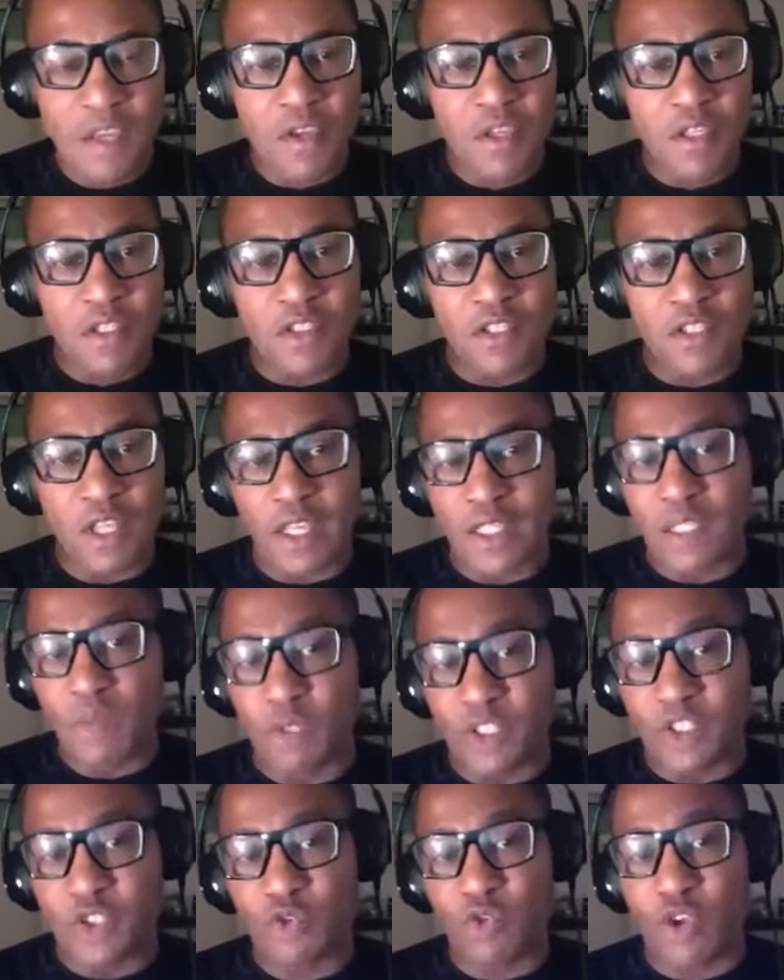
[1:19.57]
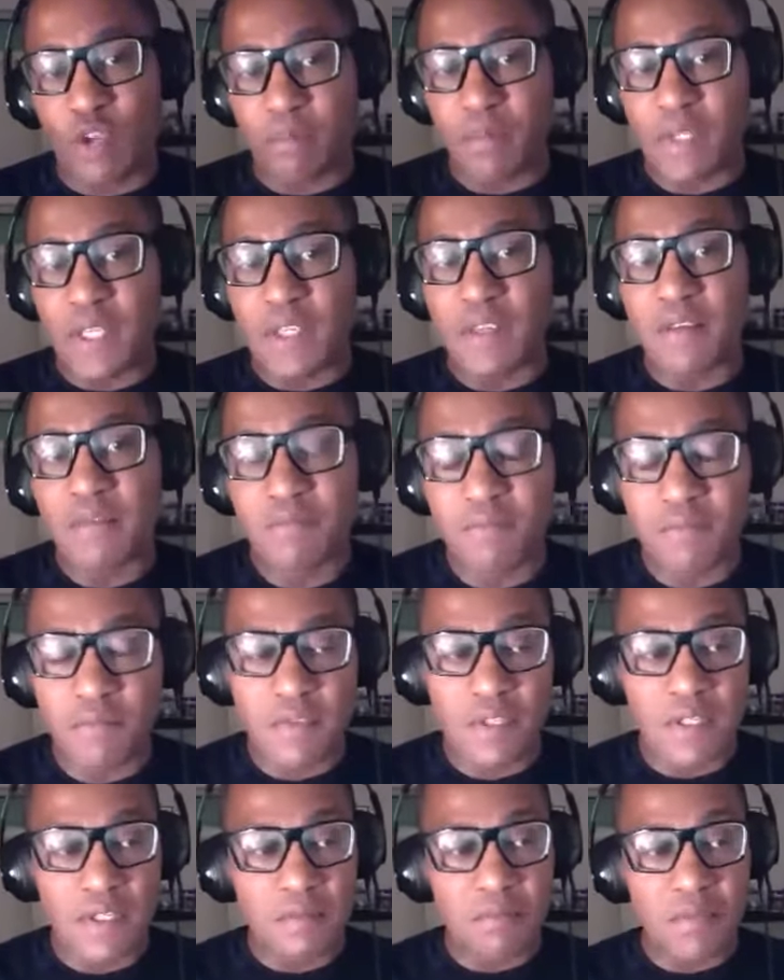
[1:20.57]
Certainly what struck me
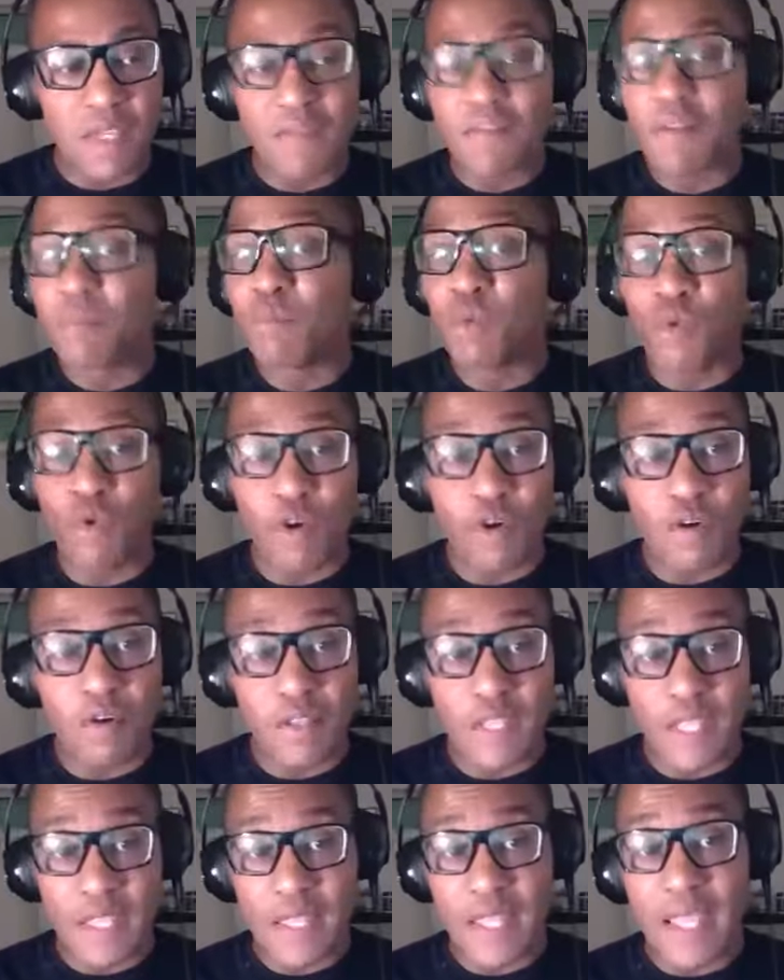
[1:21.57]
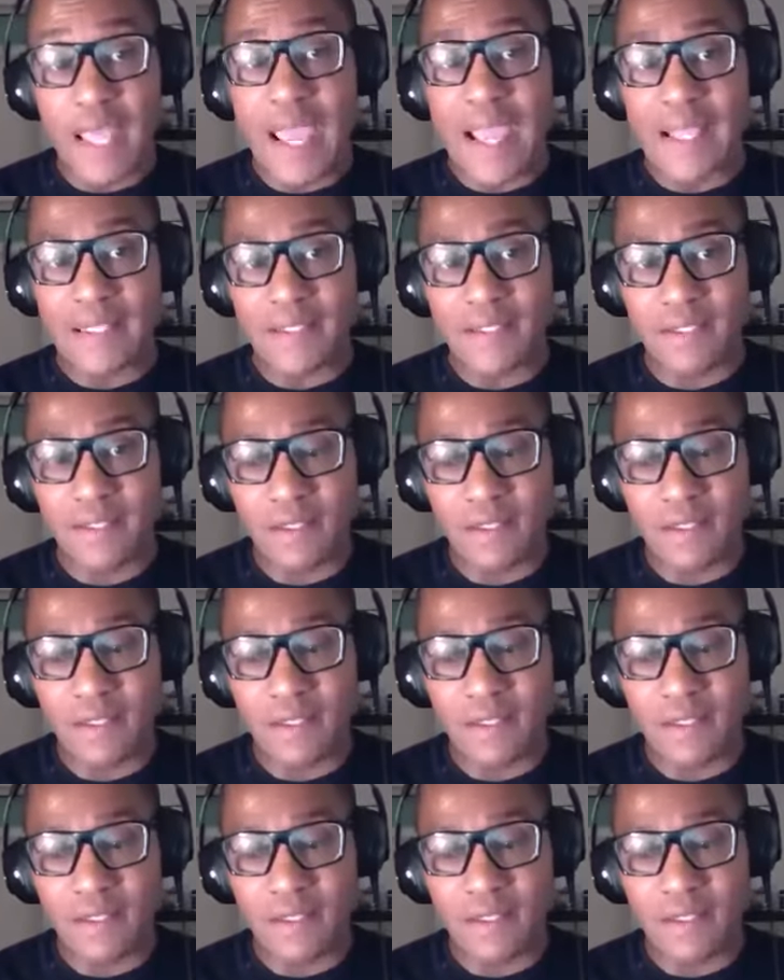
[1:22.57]
even more than that